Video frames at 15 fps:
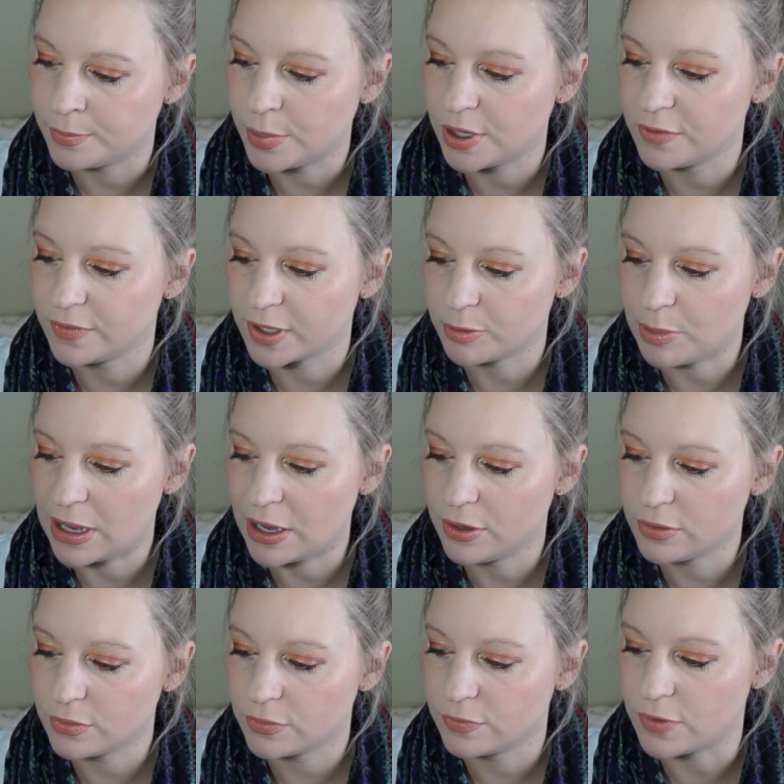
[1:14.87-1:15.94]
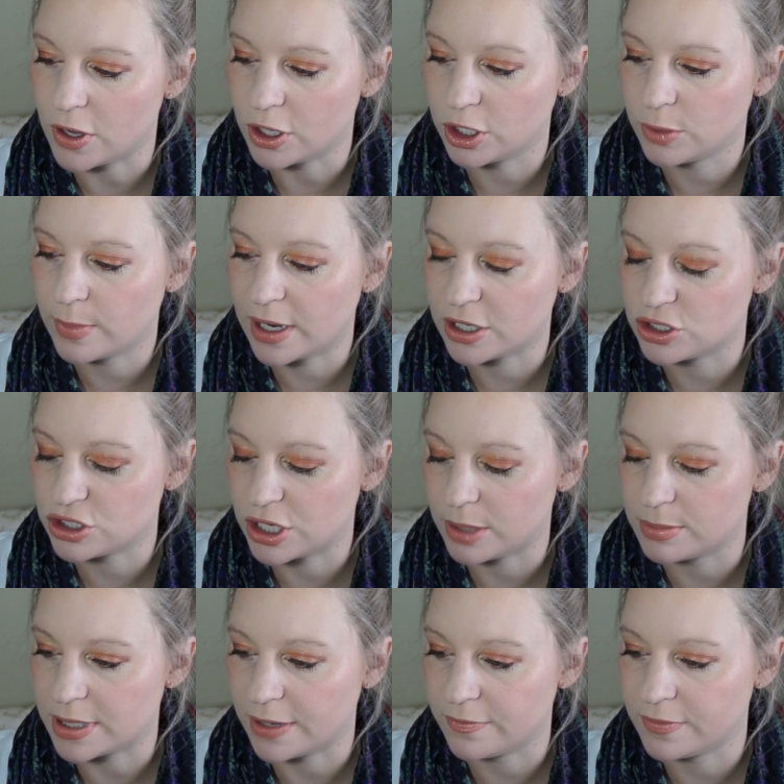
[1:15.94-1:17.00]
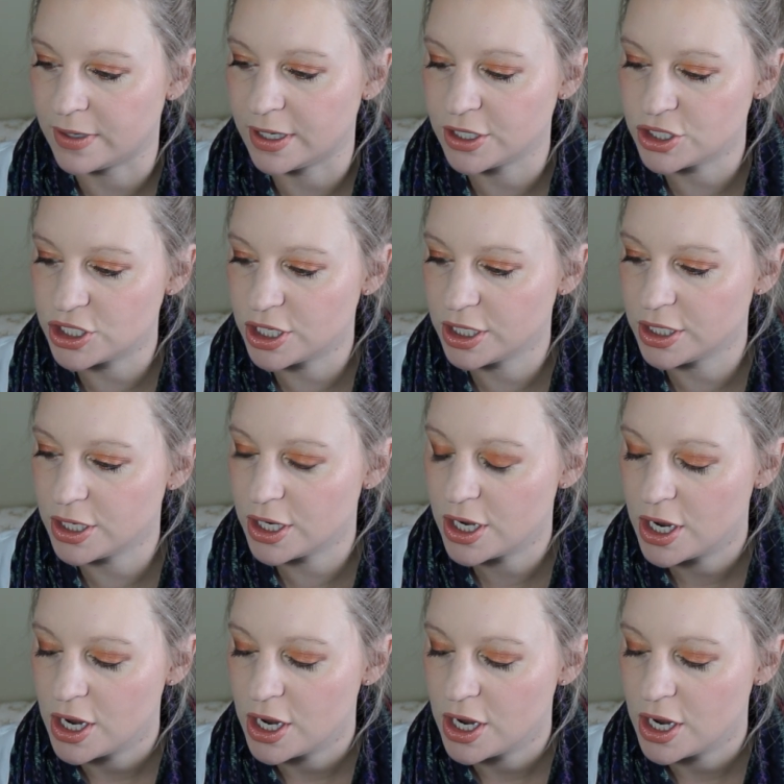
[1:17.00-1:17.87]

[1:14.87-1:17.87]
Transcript: Perfect Pout, volume and shape definition.